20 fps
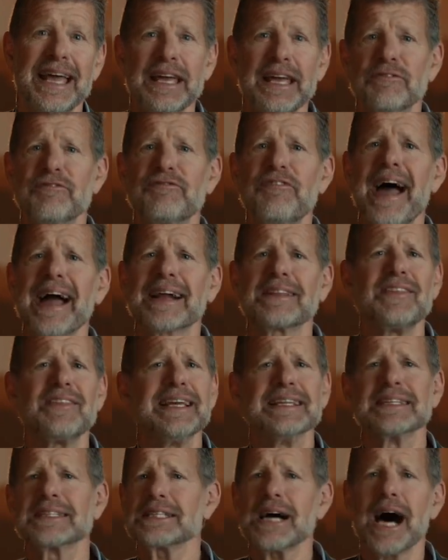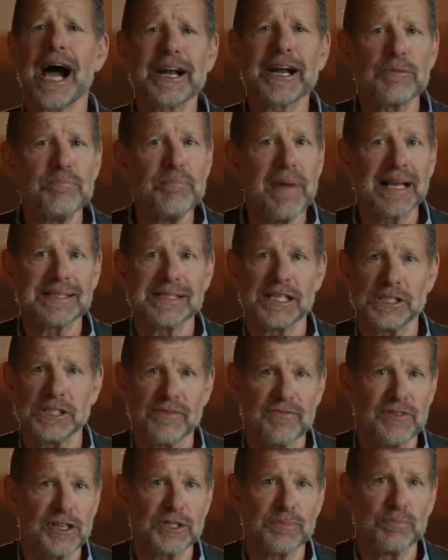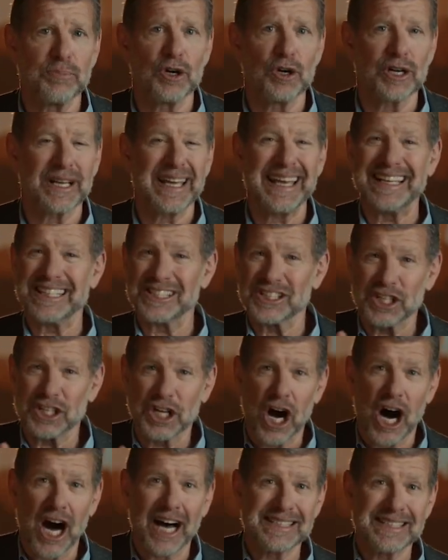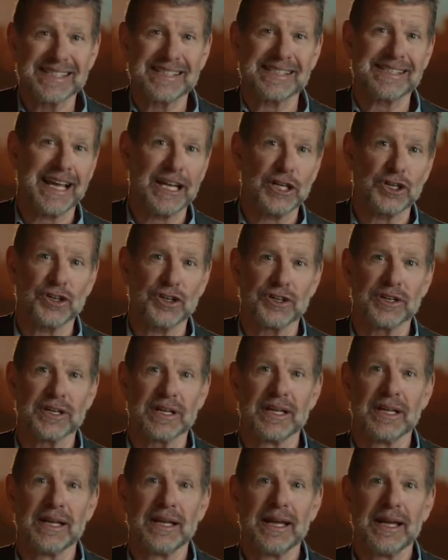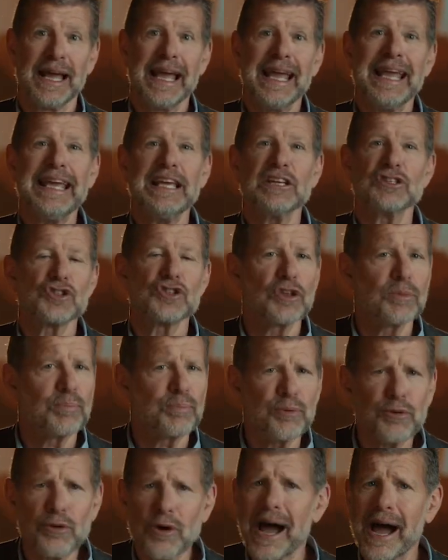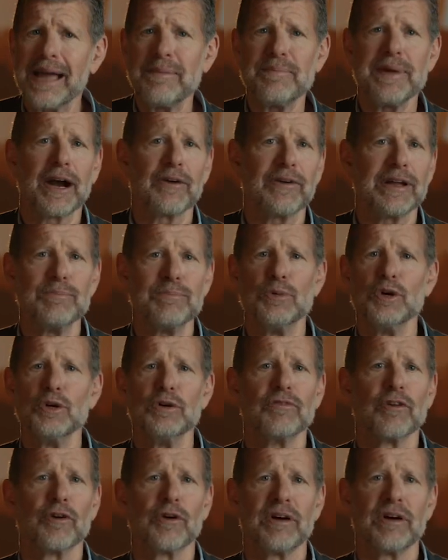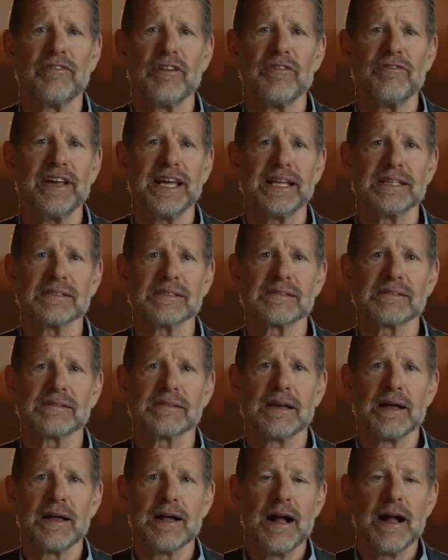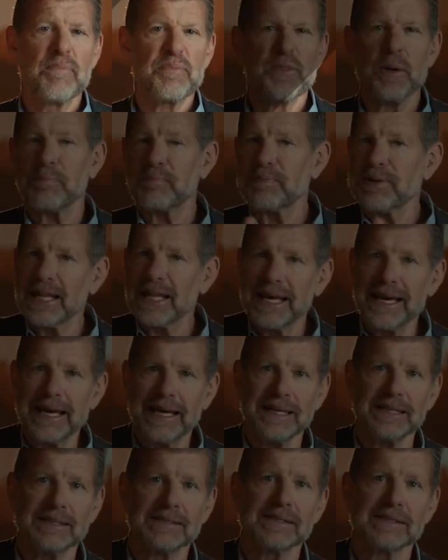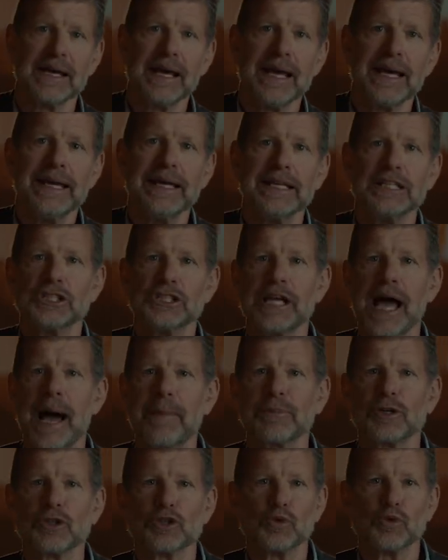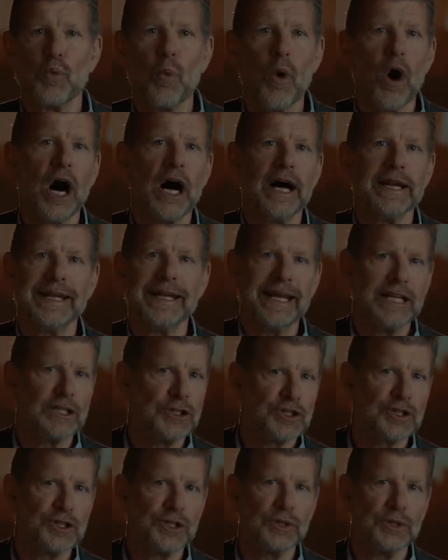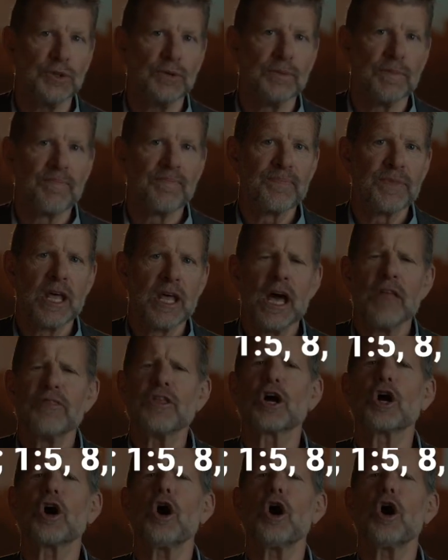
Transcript: In fact, the entire message of this book is God centered. He is the primary mover of events. The plagues in chapters 1 and 2, the